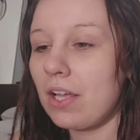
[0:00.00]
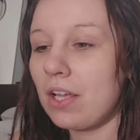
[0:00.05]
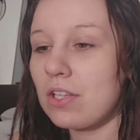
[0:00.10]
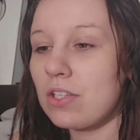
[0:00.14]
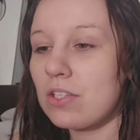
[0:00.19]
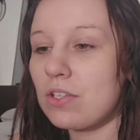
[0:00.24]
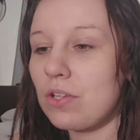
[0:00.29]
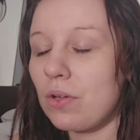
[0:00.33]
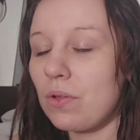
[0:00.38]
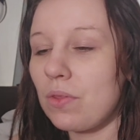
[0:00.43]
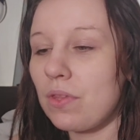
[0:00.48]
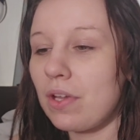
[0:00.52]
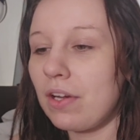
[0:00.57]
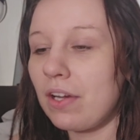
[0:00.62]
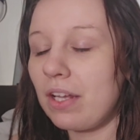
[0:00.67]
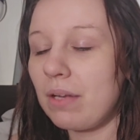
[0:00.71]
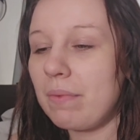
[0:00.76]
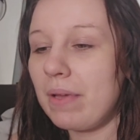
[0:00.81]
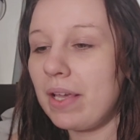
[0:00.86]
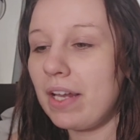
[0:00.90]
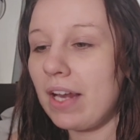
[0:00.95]
So there
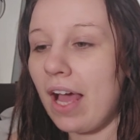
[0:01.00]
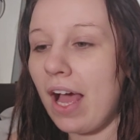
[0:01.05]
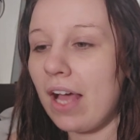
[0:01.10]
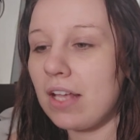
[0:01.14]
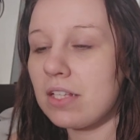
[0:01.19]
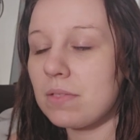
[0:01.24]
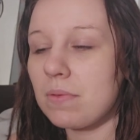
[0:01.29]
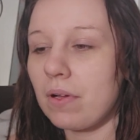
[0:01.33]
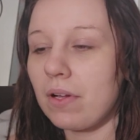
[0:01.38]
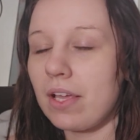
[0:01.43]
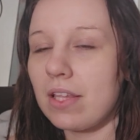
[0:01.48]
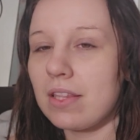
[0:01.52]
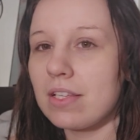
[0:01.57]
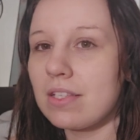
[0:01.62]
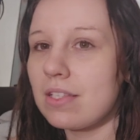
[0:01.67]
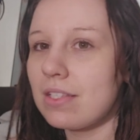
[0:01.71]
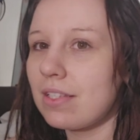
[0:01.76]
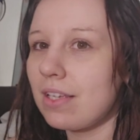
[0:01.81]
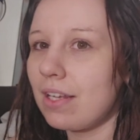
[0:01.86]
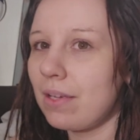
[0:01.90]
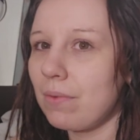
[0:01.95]
can be an okay, this
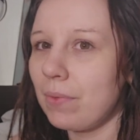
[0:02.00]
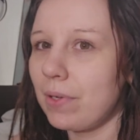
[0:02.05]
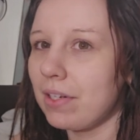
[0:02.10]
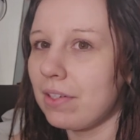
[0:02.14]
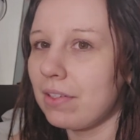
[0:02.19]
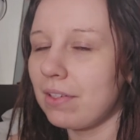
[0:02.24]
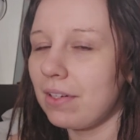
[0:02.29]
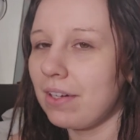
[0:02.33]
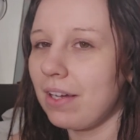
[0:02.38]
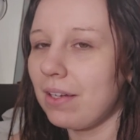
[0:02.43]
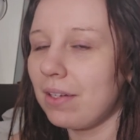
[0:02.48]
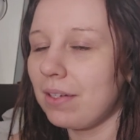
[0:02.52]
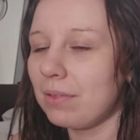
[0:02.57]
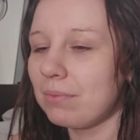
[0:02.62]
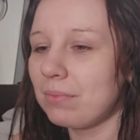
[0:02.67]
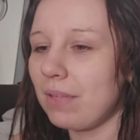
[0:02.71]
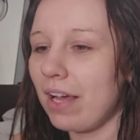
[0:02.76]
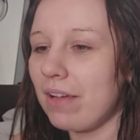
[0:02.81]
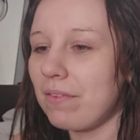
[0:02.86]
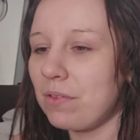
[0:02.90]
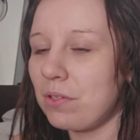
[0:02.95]
is getting weird.
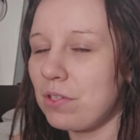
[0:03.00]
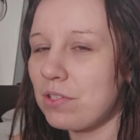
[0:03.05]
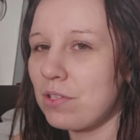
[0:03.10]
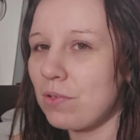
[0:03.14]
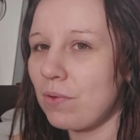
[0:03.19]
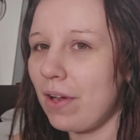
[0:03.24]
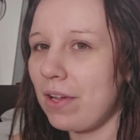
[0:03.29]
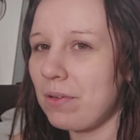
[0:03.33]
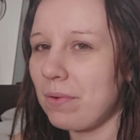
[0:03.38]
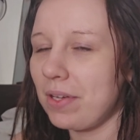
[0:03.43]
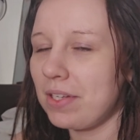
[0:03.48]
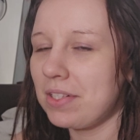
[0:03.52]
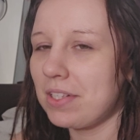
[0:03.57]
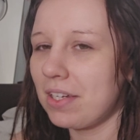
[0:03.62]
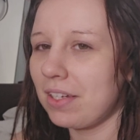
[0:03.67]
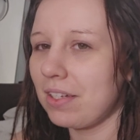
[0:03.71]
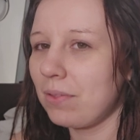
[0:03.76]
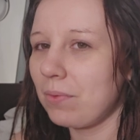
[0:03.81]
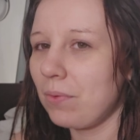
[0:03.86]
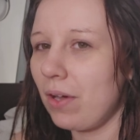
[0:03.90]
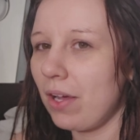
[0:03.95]
I haven't used the Rider-Waite
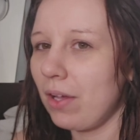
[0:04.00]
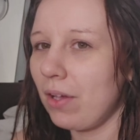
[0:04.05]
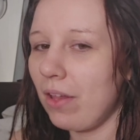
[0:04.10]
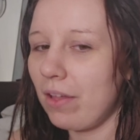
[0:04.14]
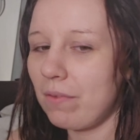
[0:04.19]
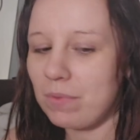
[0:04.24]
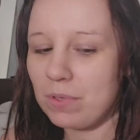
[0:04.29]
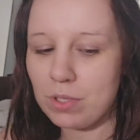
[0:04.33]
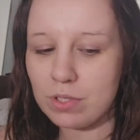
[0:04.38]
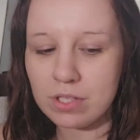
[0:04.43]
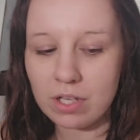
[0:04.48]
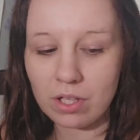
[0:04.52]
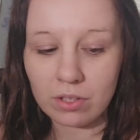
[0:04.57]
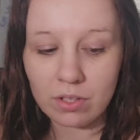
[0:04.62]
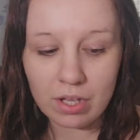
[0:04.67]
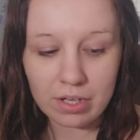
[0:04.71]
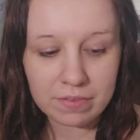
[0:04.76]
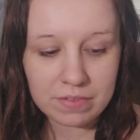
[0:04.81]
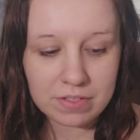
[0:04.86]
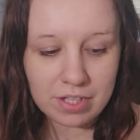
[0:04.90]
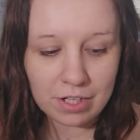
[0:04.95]
deck in a while. I've been using a
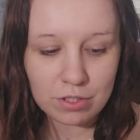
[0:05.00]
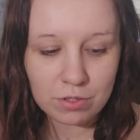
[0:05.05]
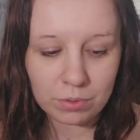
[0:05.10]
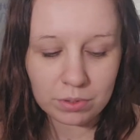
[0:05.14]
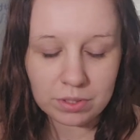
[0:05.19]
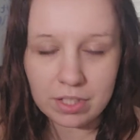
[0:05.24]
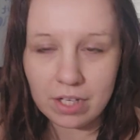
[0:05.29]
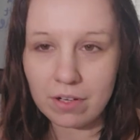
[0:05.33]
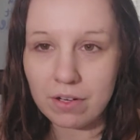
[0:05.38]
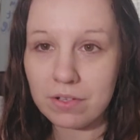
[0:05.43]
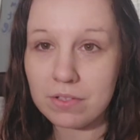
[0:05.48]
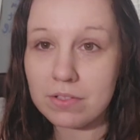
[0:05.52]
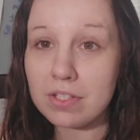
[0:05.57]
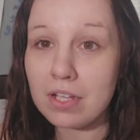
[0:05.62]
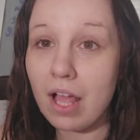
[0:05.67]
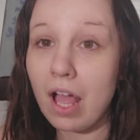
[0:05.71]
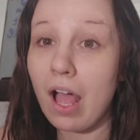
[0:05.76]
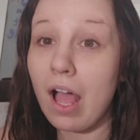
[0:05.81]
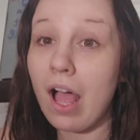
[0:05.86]
lot of sexual tarots.